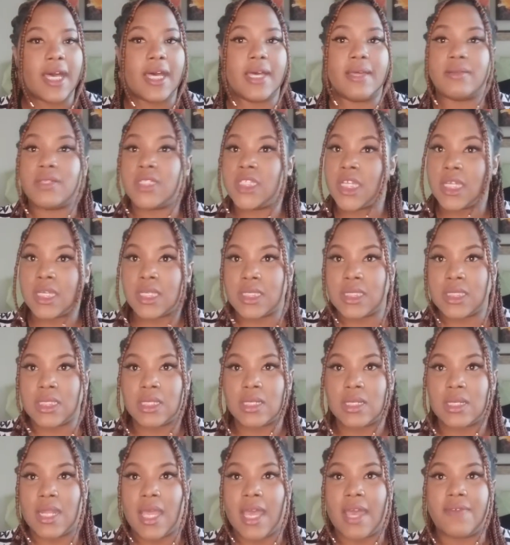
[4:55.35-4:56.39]
Checkers didn't
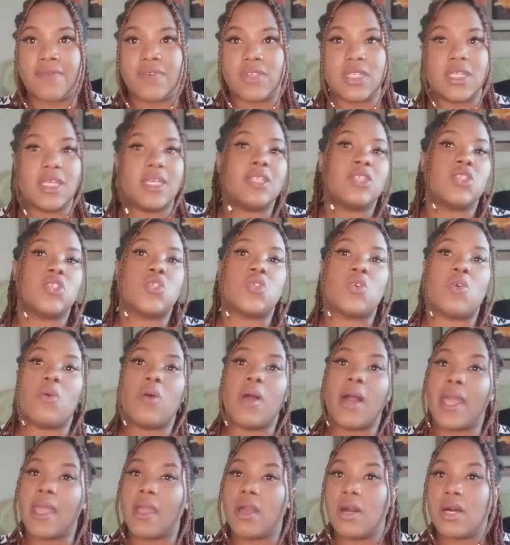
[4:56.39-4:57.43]
have it, and so I
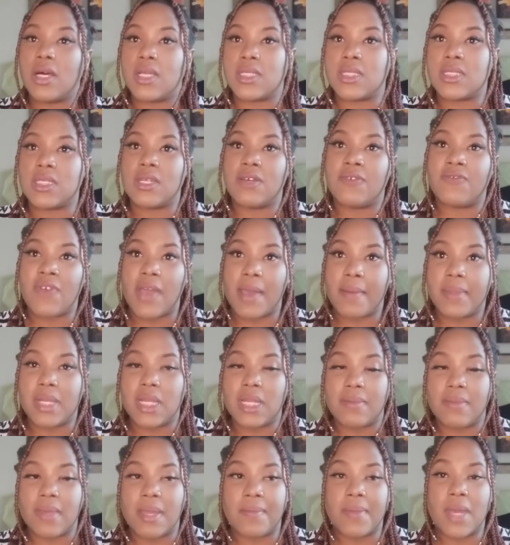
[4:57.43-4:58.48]
asked a family
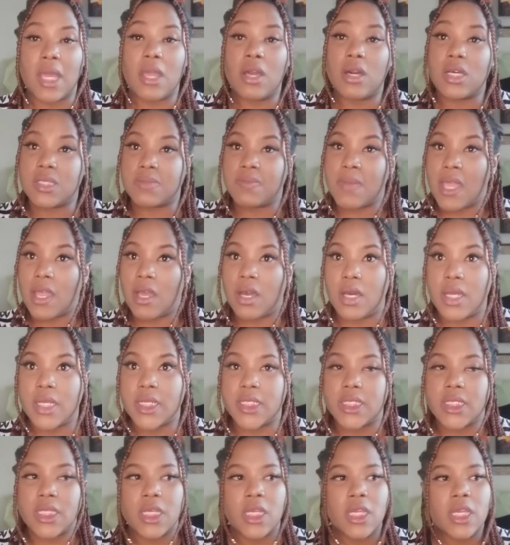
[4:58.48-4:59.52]
member, I asked my aunt,